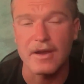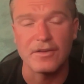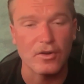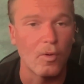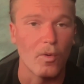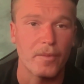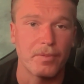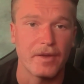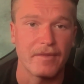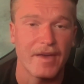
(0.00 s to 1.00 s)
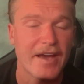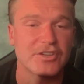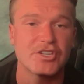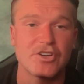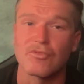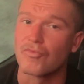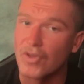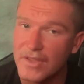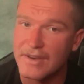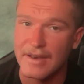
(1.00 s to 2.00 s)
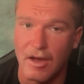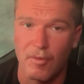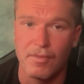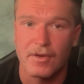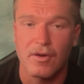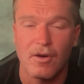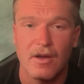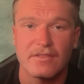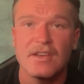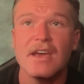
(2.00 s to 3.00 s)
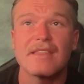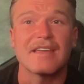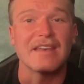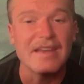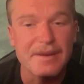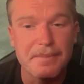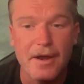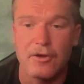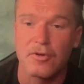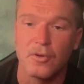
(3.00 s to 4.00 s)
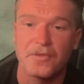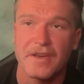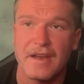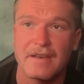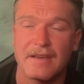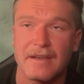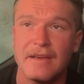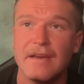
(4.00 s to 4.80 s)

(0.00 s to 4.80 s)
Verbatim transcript: and Daccord played last year really didn't help the cause. They need better goaltending.